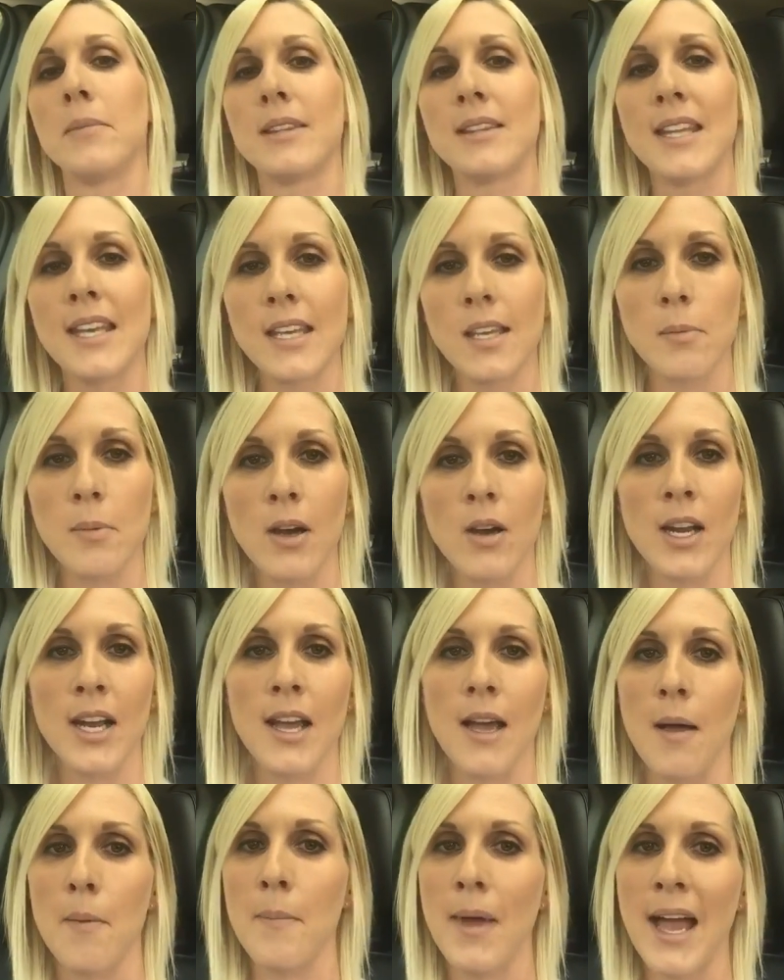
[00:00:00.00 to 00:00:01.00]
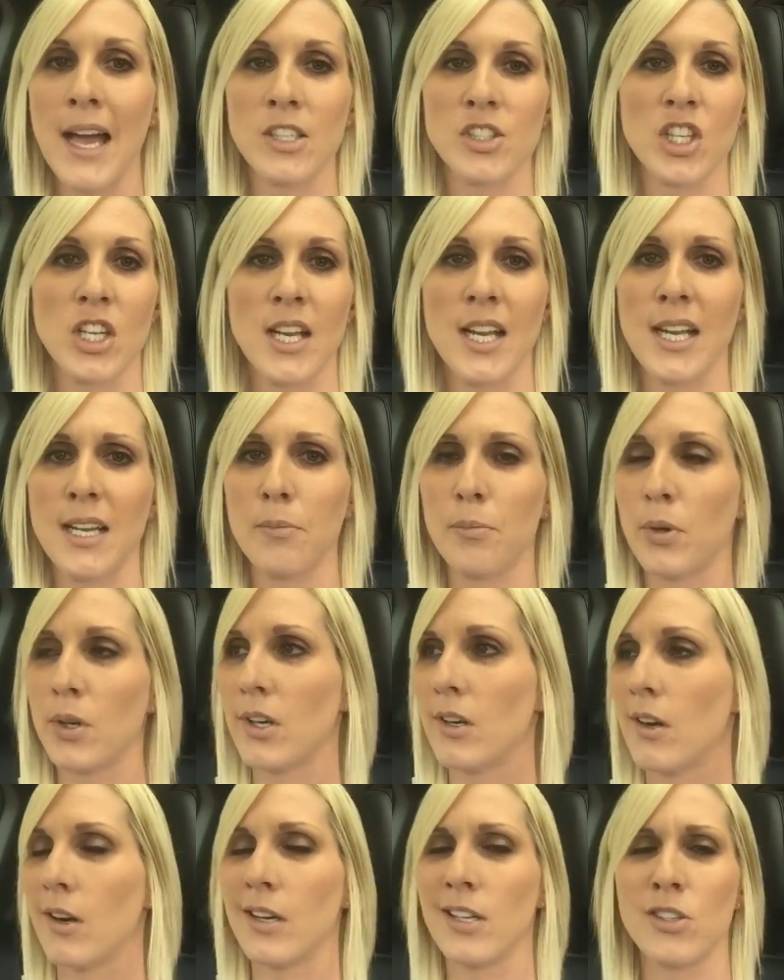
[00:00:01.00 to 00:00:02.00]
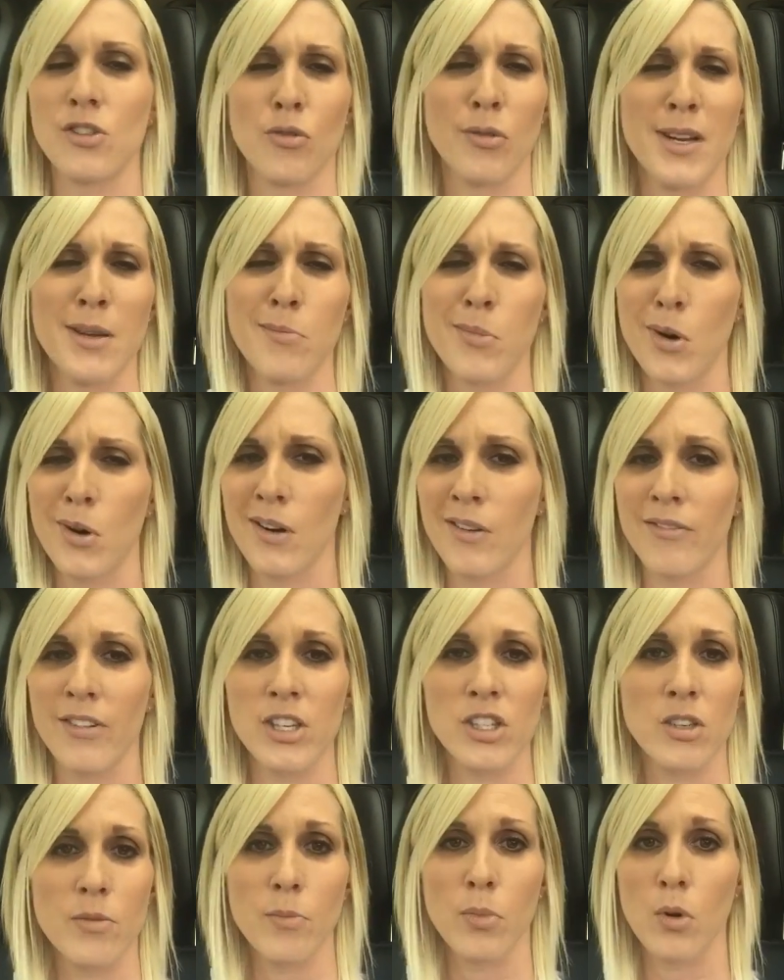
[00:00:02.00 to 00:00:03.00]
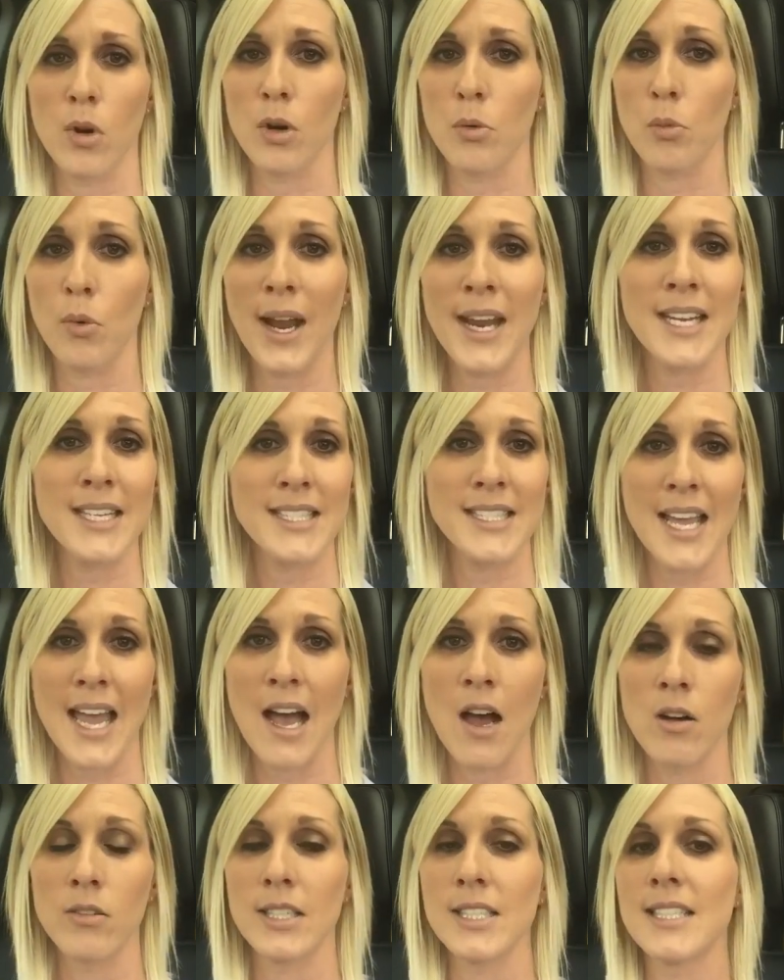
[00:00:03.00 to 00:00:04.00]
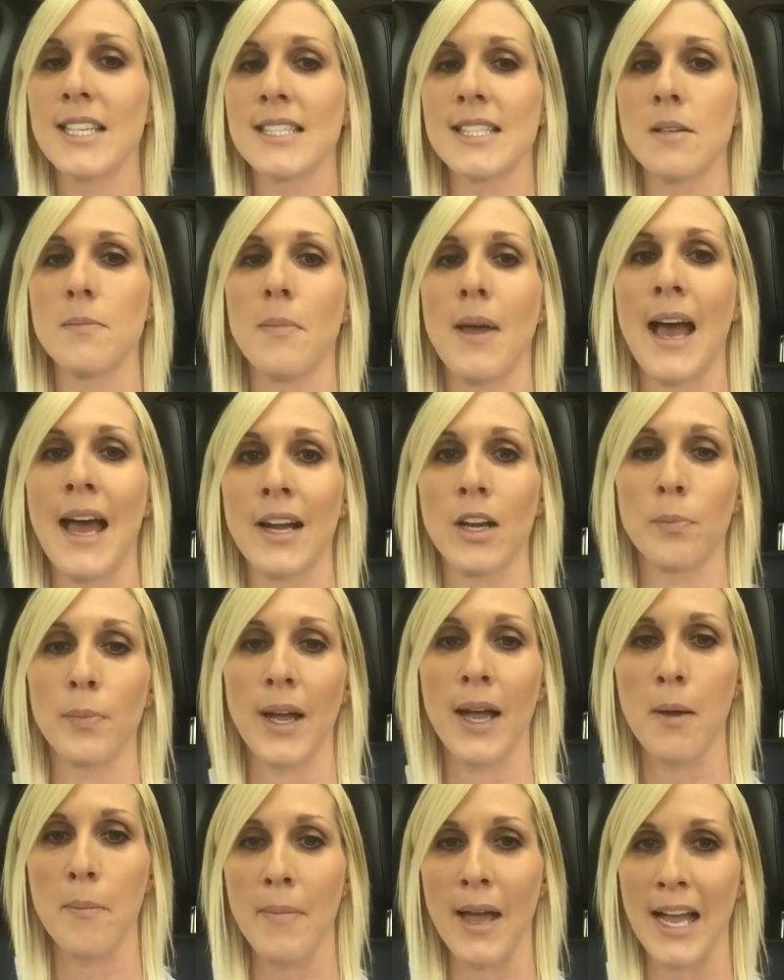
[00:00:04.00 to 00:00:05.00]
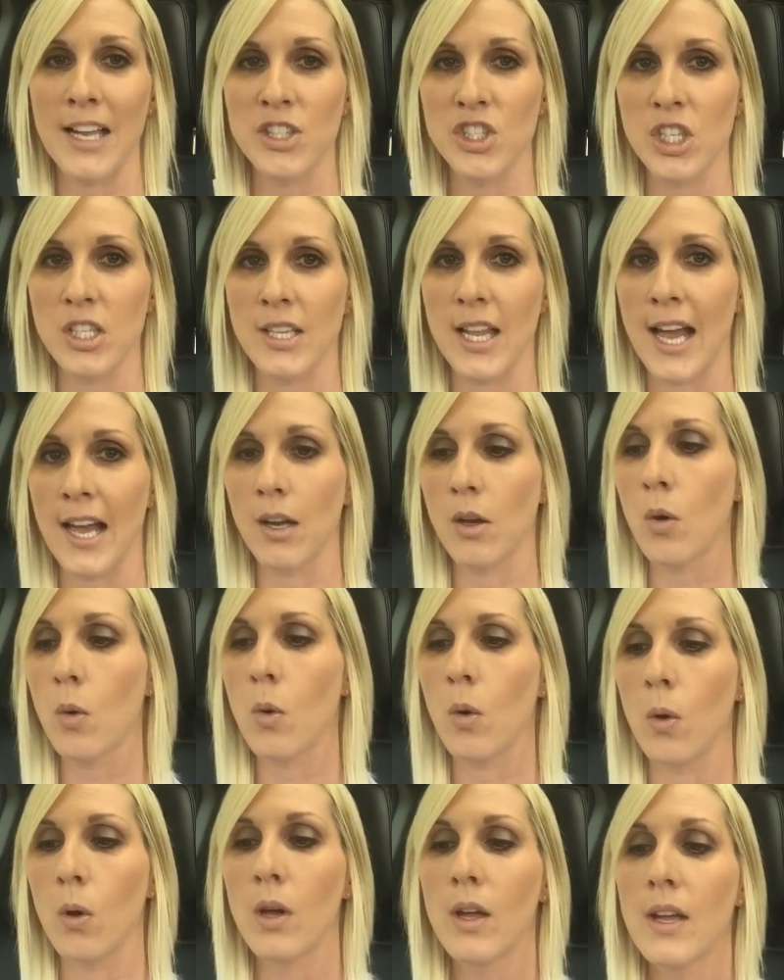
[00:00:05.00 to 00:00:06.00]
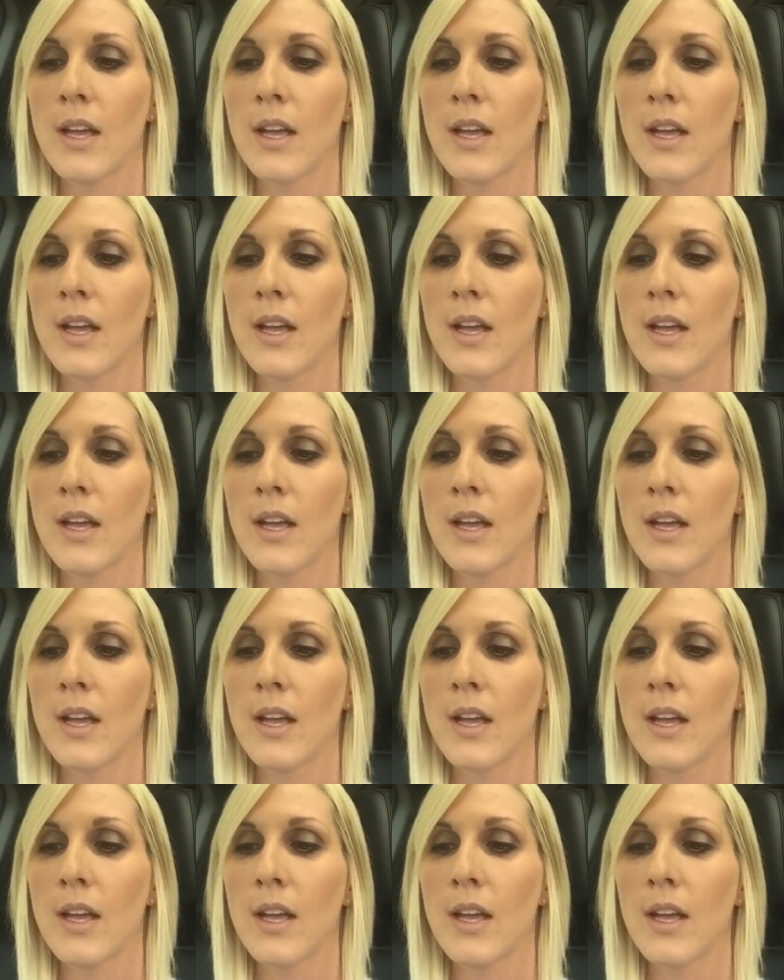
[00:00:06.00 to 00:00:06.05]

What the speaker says: Think about it, imagine it, put it on a dream board, a vision board, write it down. It doesn't matter, but imagine that goal.